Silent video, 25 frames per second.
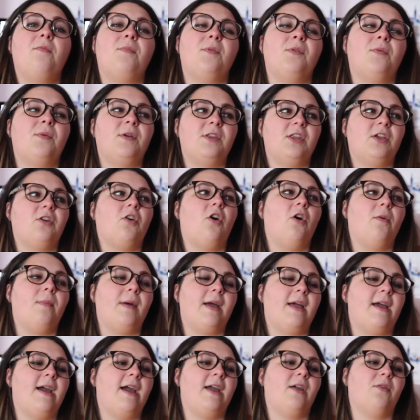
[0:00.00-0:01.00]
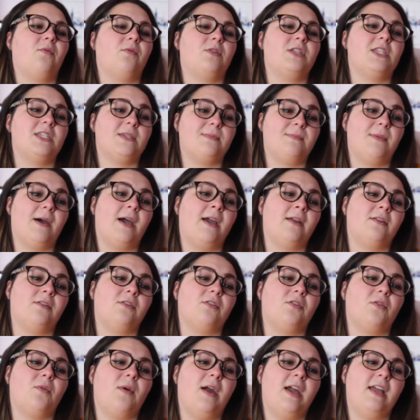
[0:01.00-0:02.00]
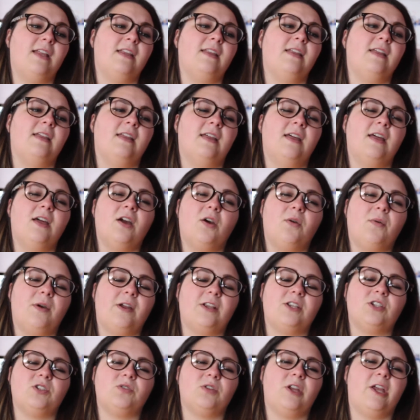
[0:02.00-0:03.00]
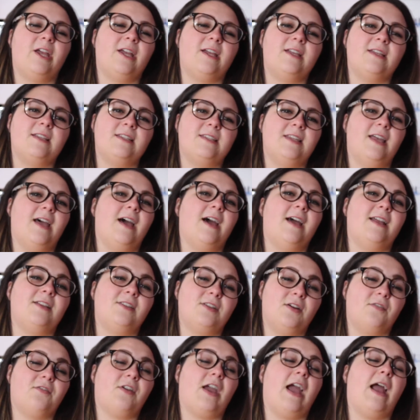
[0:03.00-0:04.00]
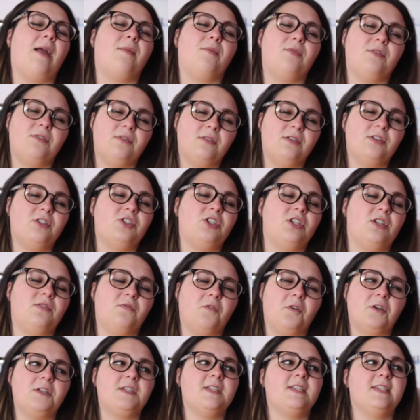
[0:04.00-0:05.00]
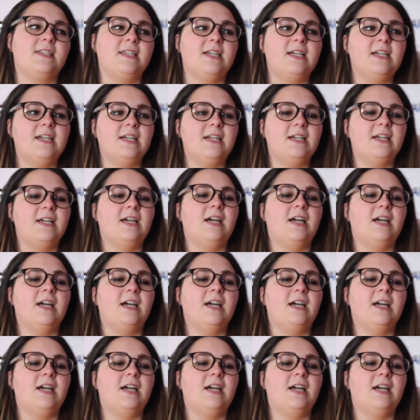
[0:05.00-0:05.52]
But the one that caught my eye was Spider-Gwen, which is Dove Cameron. She voices it.